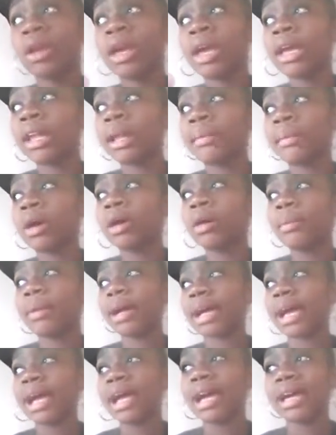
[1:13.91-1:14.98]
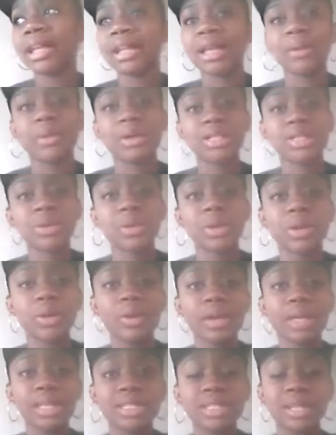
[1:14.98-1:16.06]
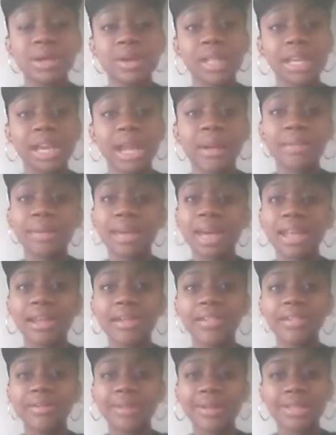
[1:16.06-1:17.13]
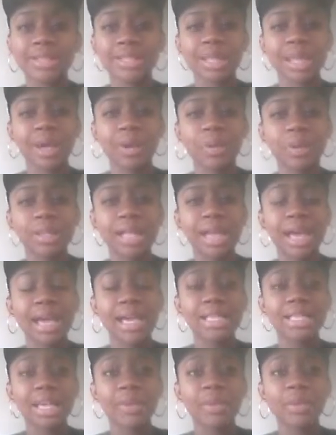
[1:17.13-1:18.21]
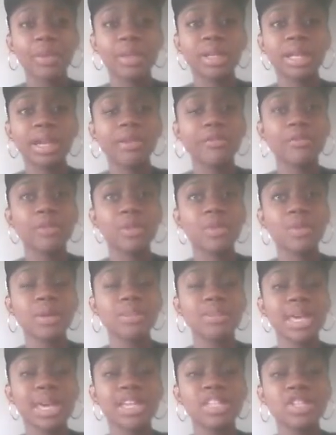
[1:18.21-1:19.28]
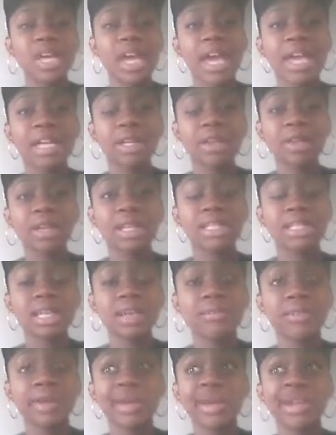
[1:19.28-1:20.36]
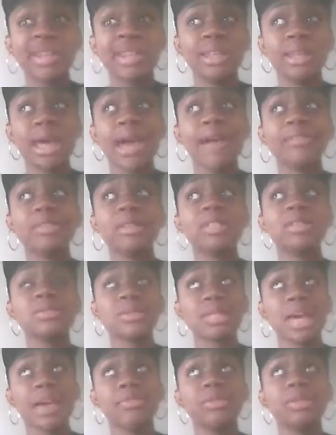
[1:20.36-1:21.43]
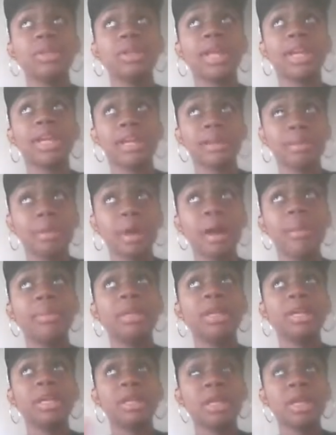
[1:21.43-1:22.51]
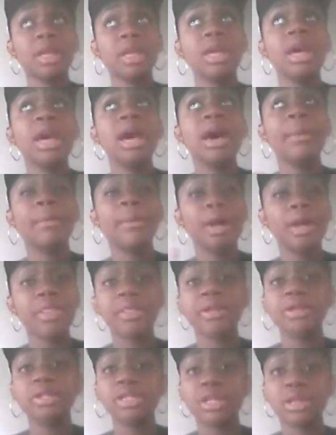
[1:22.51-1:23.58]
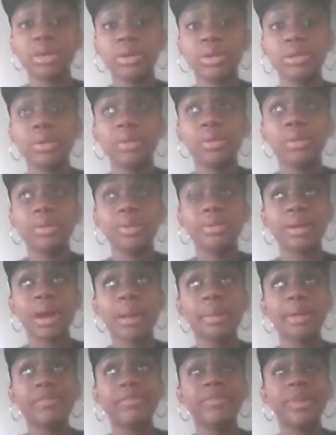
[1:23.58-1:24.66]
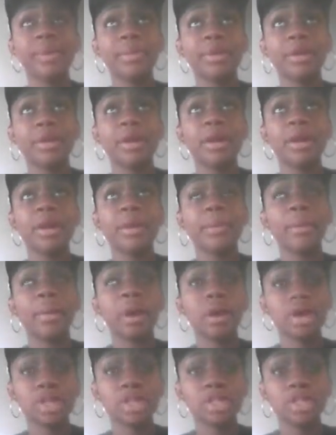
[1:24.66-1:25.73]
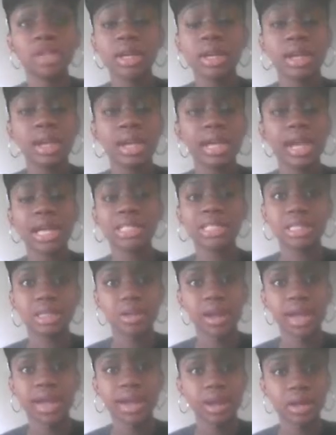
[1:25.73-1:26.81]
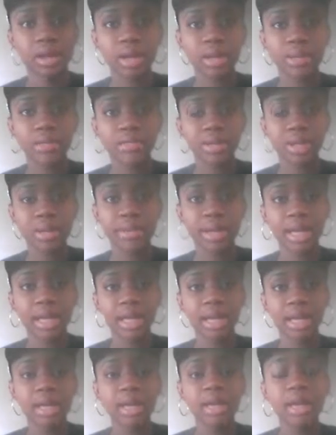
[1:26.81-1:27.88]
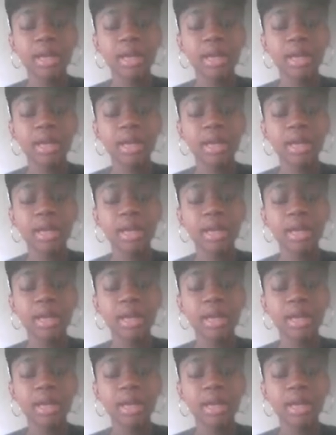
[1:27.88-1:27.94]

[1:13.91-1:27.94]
And I'm like, oh my God, like, what's going on? So, like, I'm kind of a person, like, online. So I'm on the Air Force website chatting and all that stuff. And this was after, like, probably a month or two. It was probably February or March. And I still hadn't heard up with anybody.